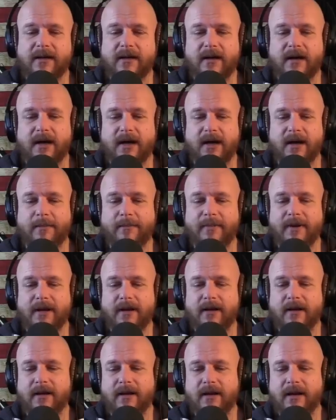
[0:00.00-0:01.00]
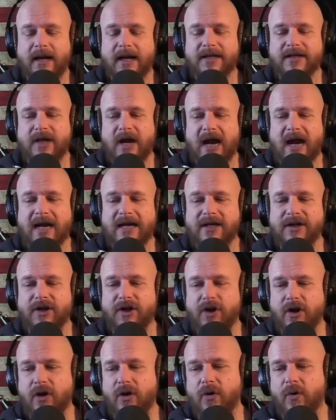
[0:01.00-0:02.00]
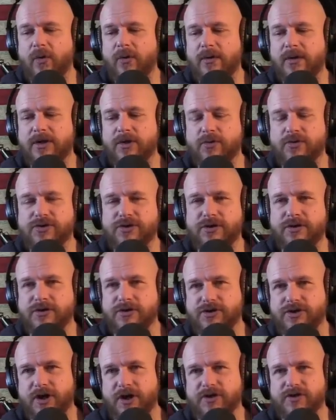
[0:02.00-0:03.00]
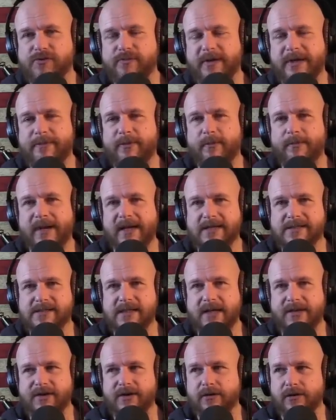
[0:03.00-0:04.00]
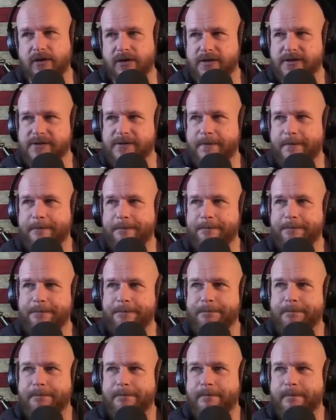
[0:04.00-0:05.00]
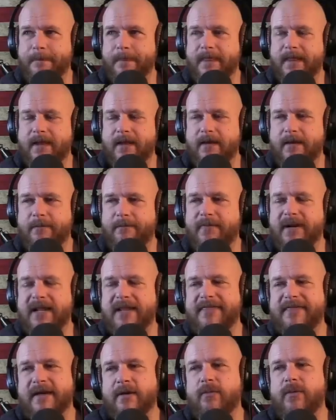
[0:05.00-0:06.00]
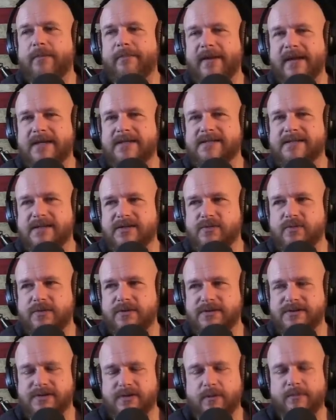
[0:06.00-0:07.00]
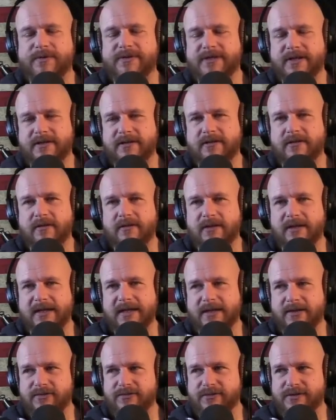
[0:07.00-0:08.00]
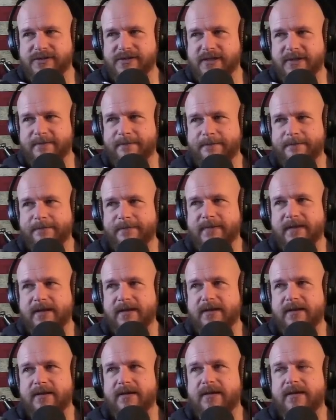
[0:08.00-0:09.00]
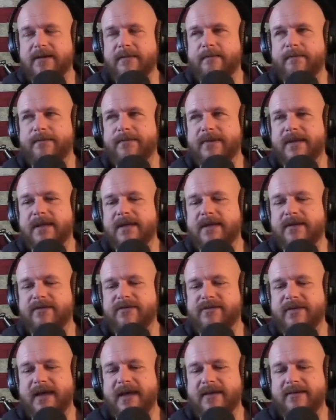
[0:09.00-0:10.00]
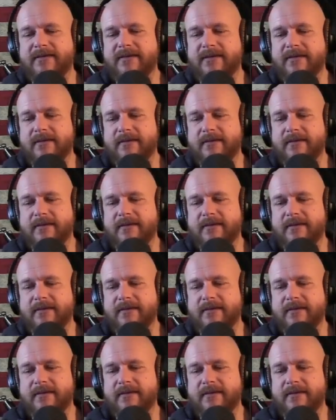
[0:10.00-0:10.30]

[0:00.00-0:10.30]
um i i know you shouldn't judge people based on their looks but i think what makes this one so particularly interesting is that